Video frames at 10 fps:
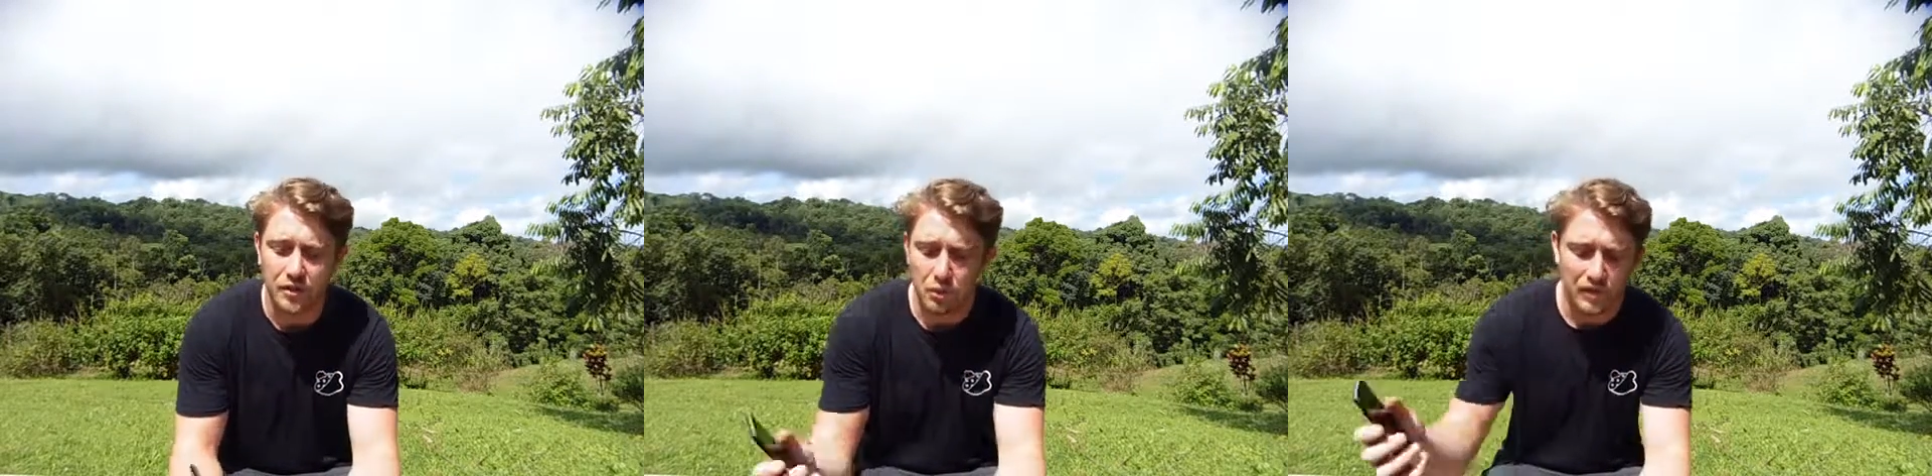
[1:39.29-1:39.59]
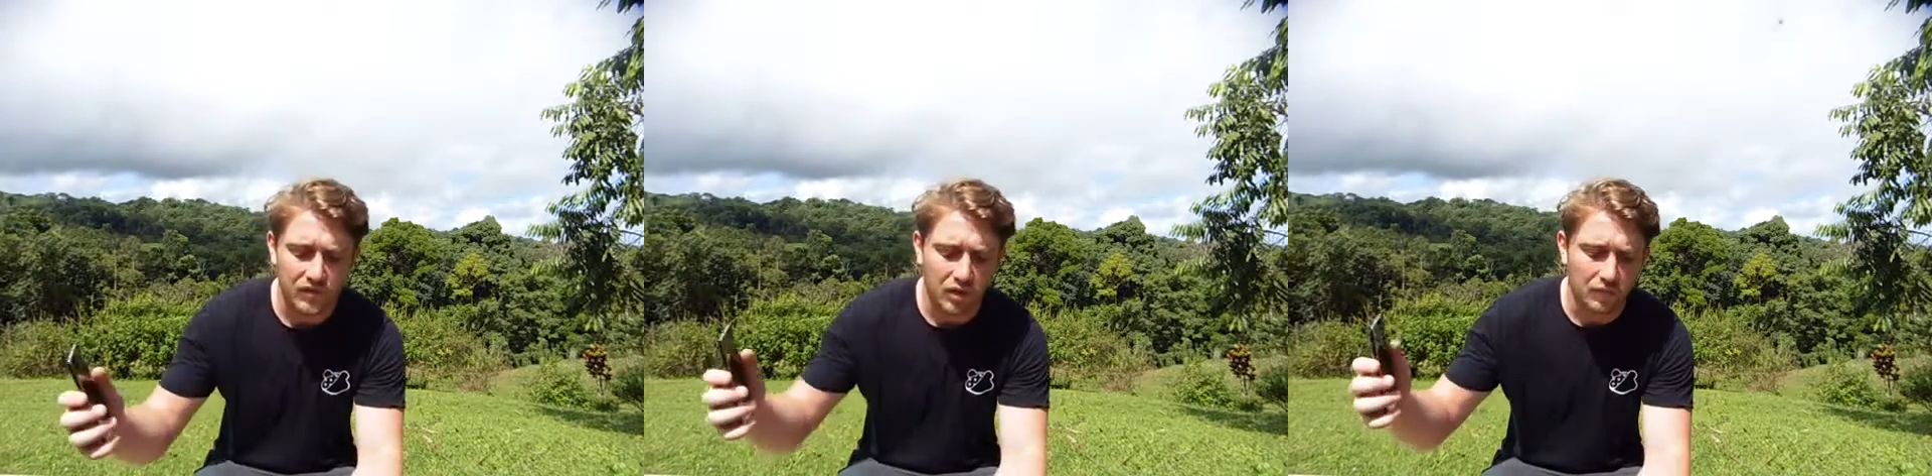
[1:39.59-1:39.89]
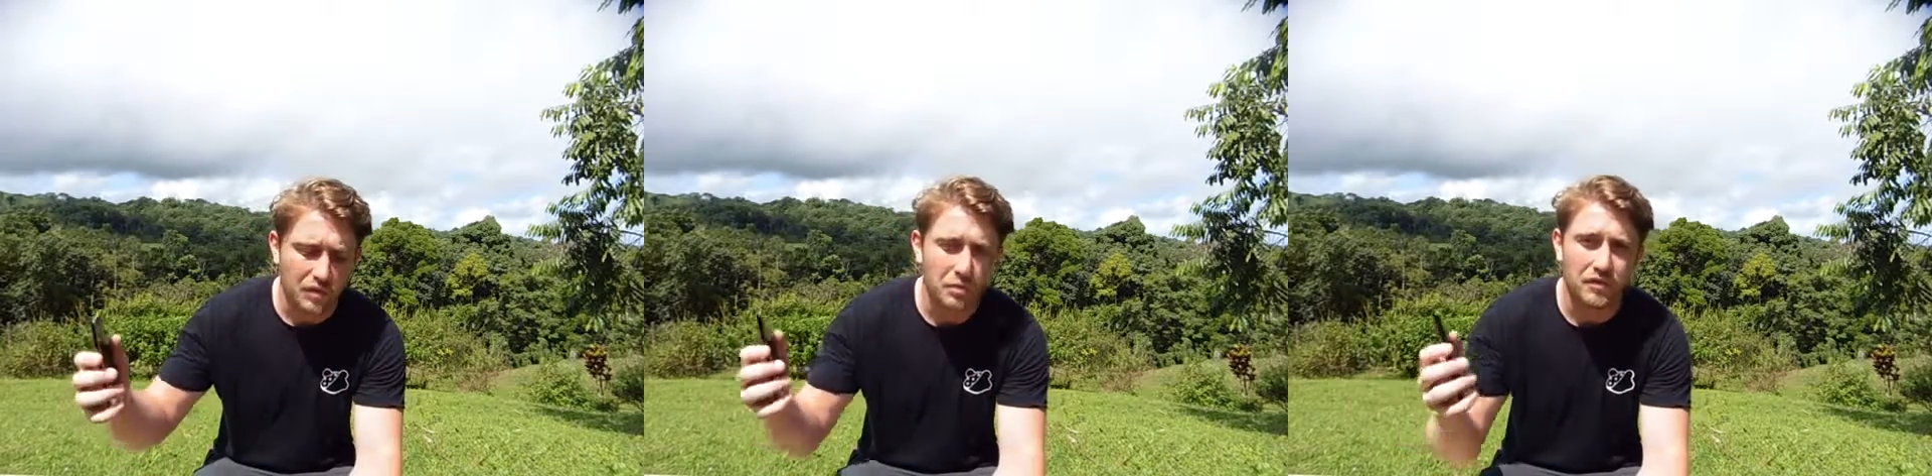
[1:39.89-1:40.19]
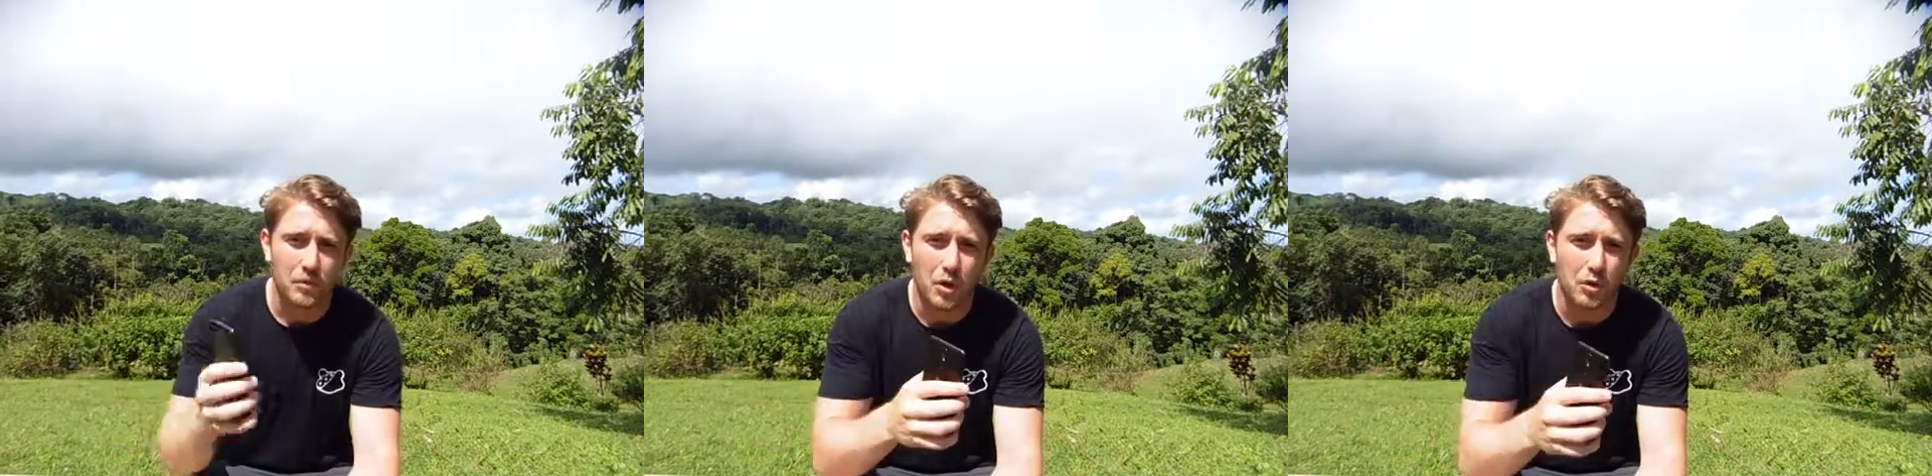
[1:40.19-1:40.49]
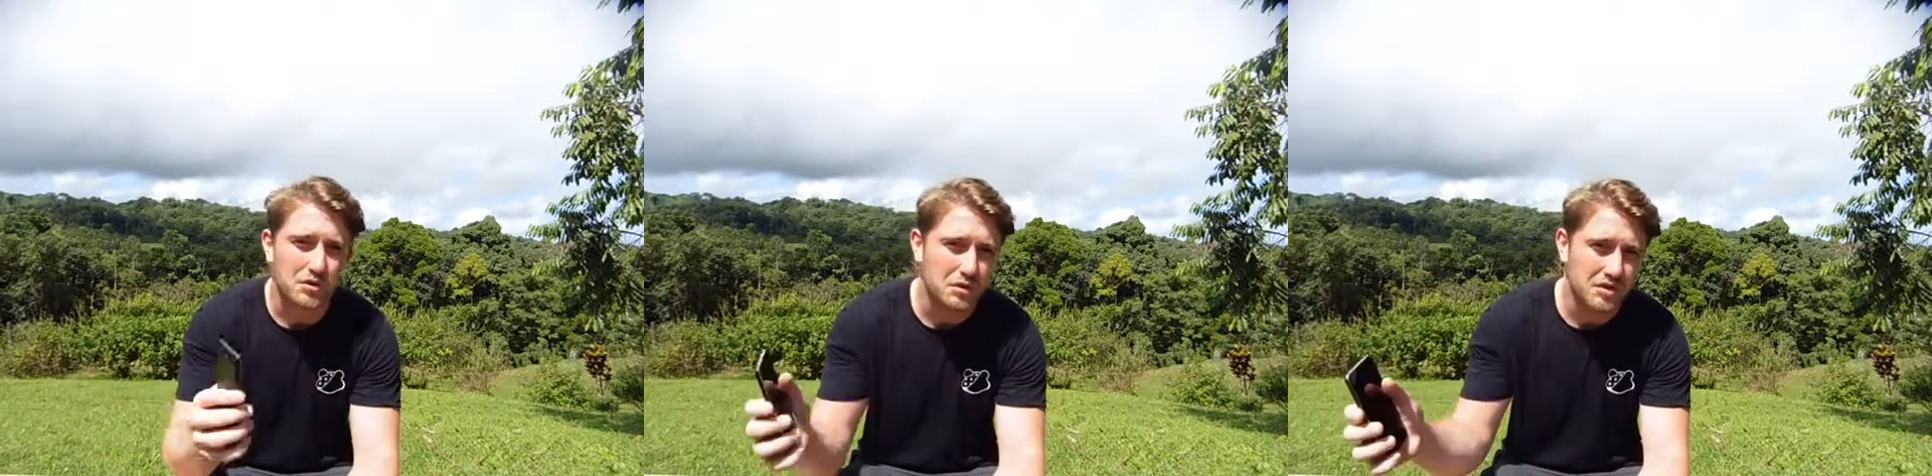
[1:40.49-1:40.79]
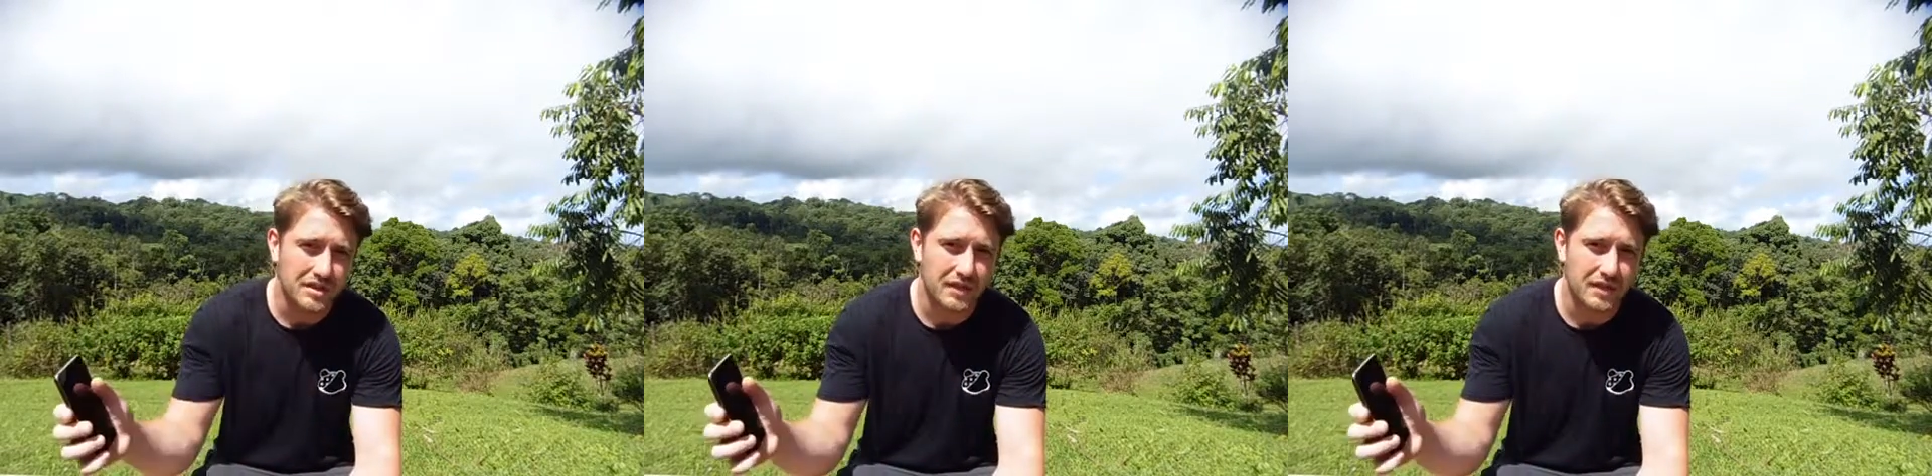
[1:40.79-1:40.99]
You know, we've got people from all sorts of